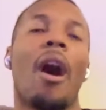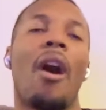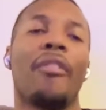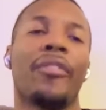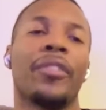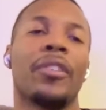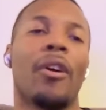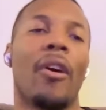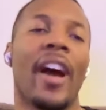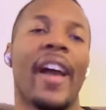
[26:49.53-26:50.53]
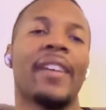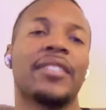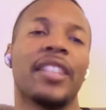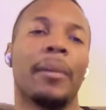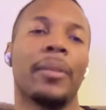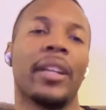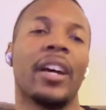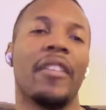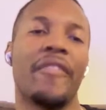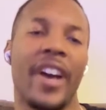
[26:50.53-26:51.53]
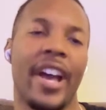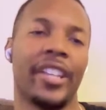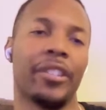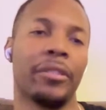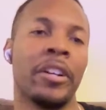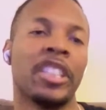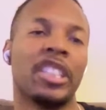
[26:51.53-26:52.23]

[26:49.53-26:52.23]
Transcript: offer or have something of value